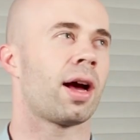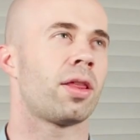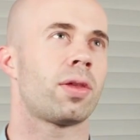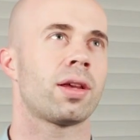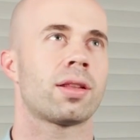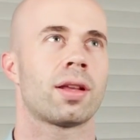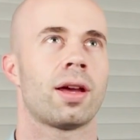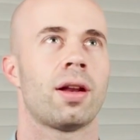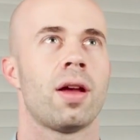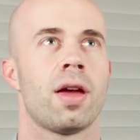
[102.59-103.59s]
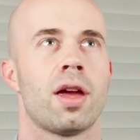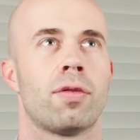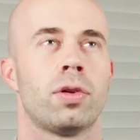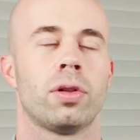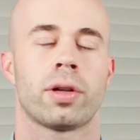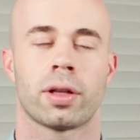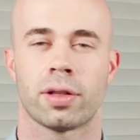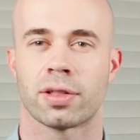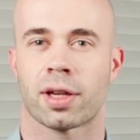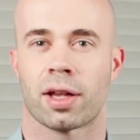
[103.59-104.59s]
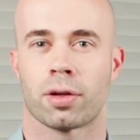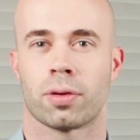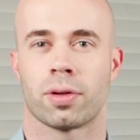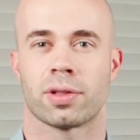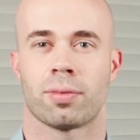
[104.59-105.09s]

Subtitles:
I think that if we look at these categories